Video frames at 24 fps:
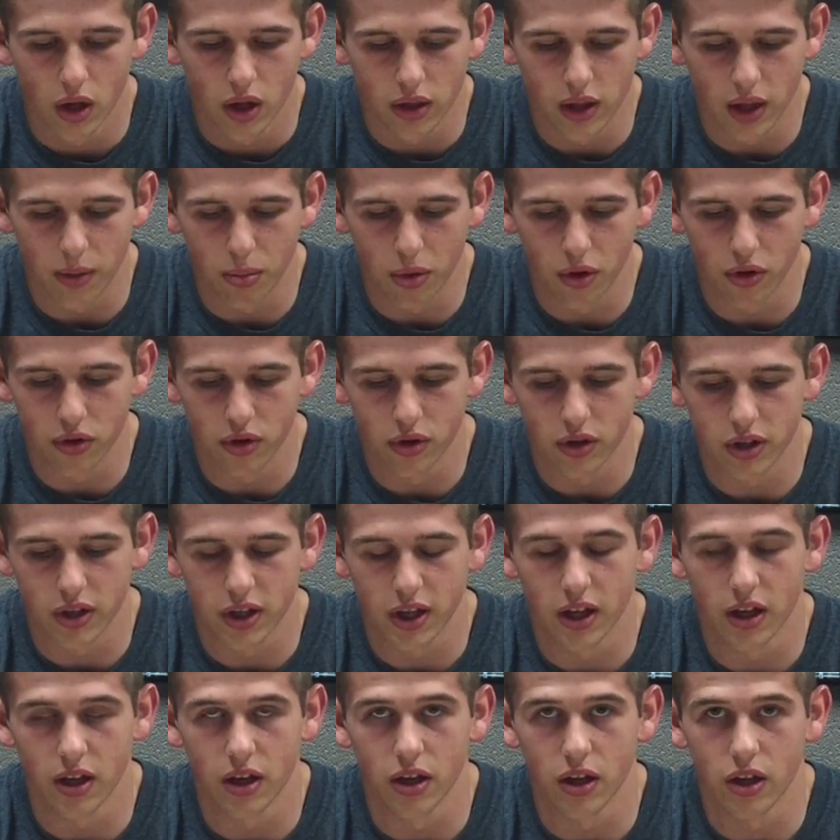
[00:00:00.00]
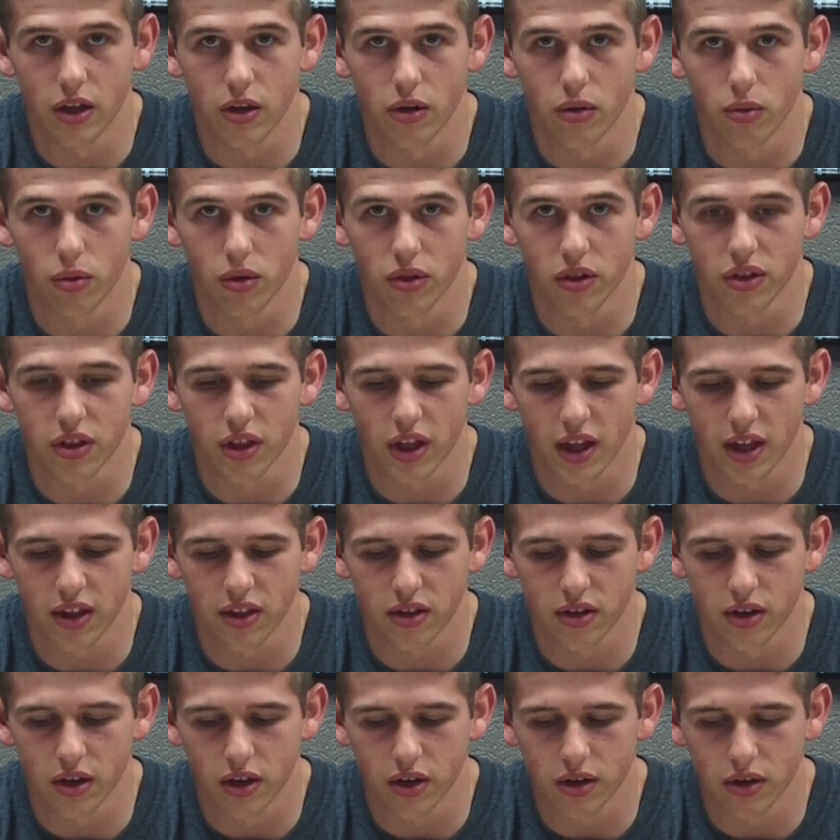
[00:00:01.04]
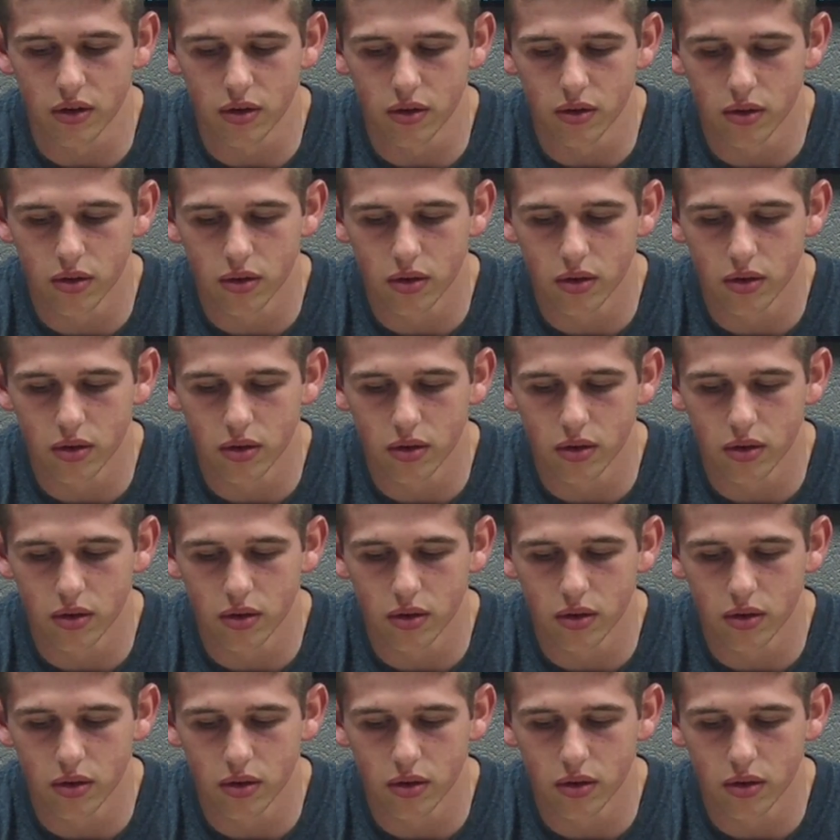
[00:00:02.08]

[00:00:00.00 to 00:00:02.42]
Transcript: that President Kennedy was assassinated?